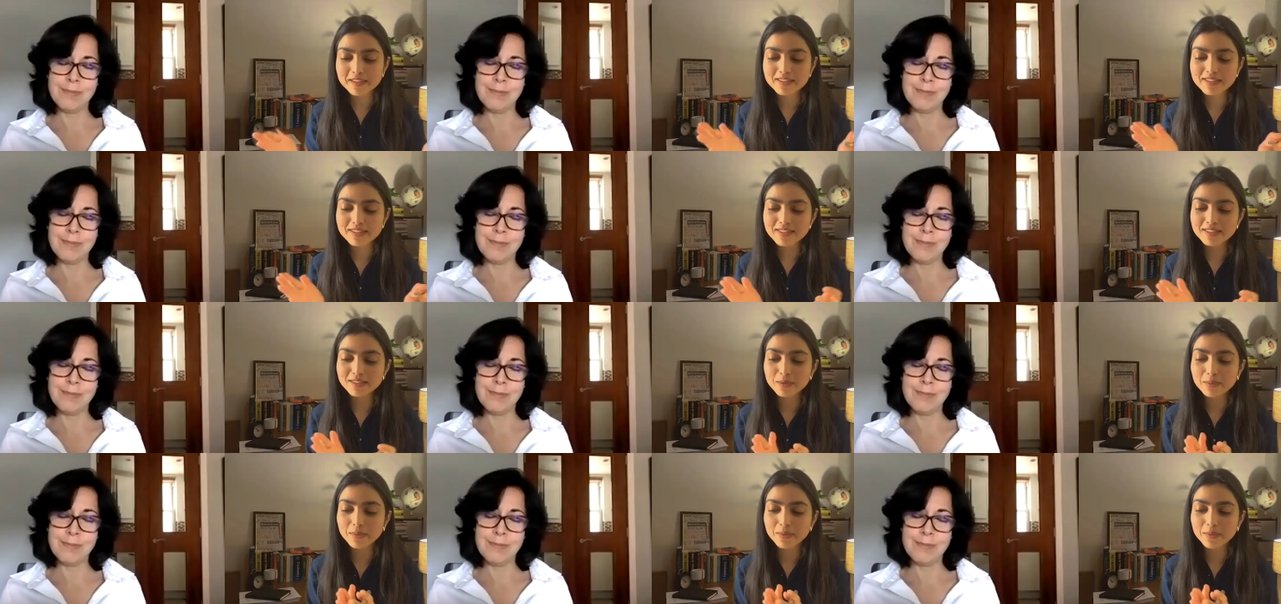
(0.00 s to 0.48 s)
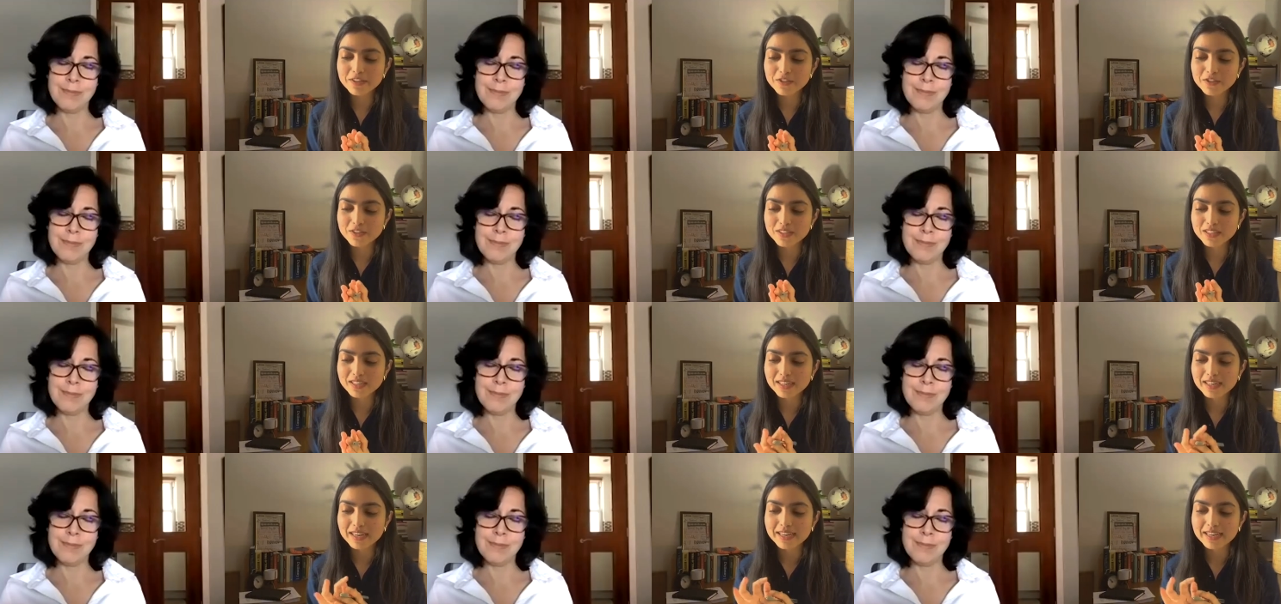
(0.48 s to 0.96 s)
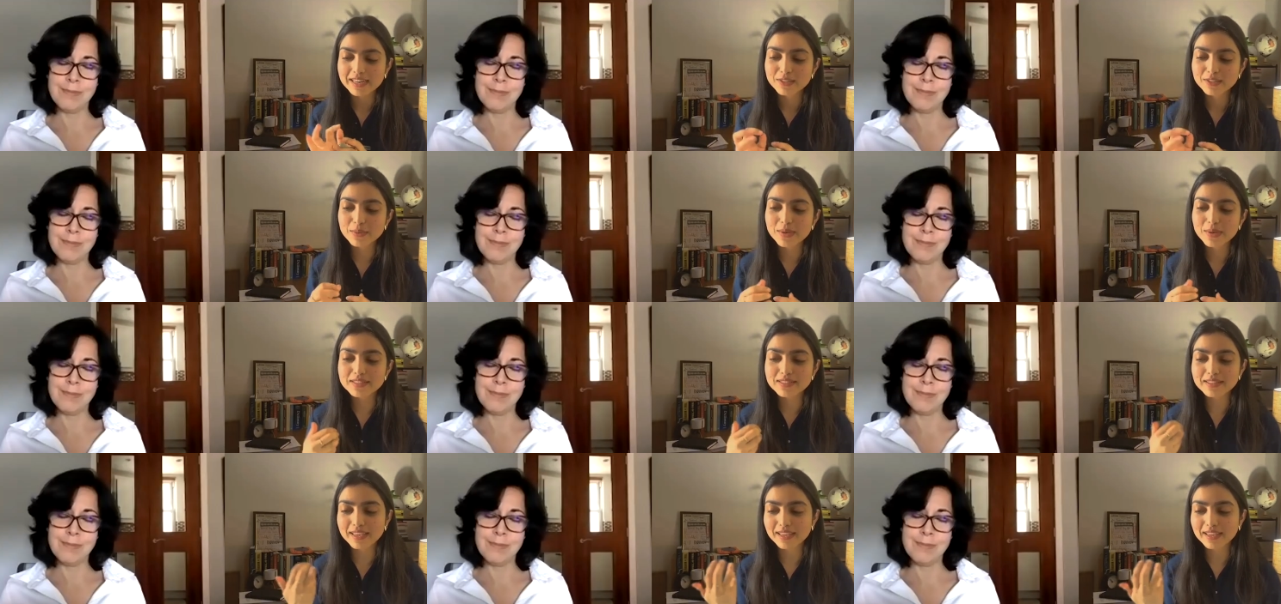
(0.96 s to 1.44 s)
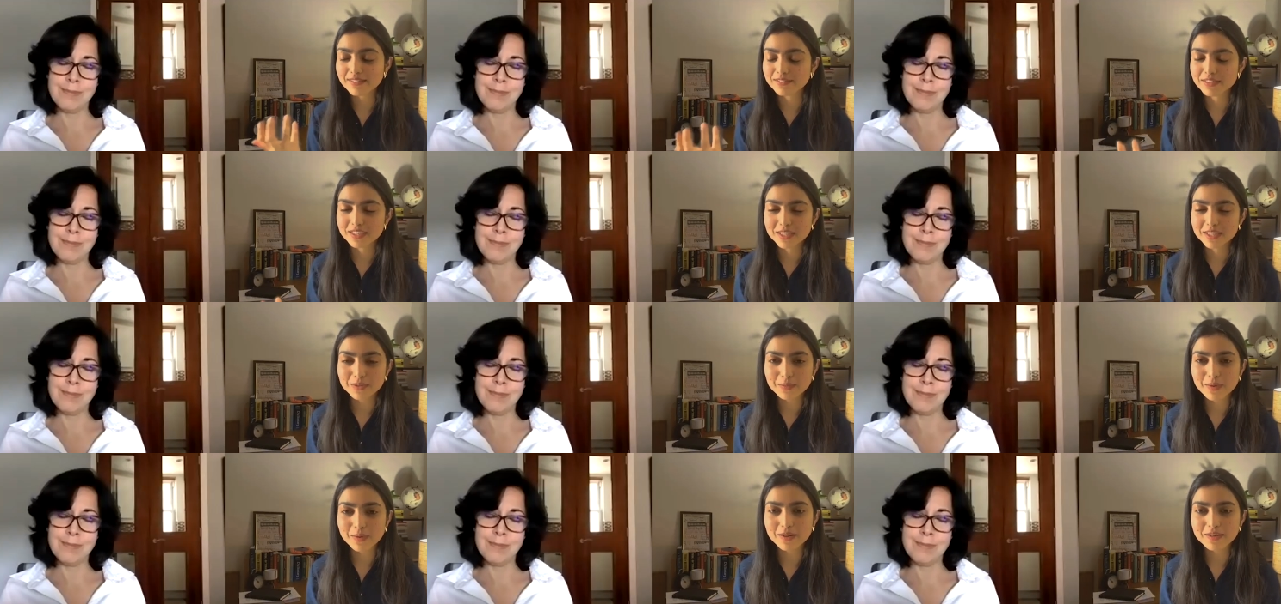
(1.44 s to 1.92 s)
Speaker 1: This is a question I like to ask
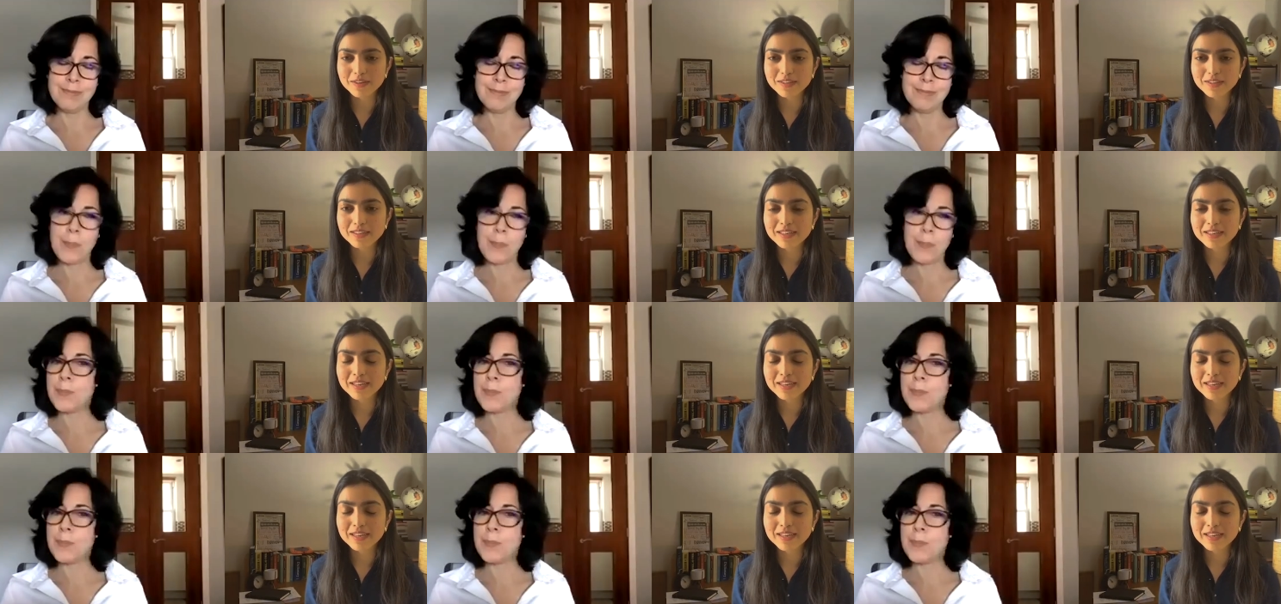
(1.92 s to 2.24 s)
everyone.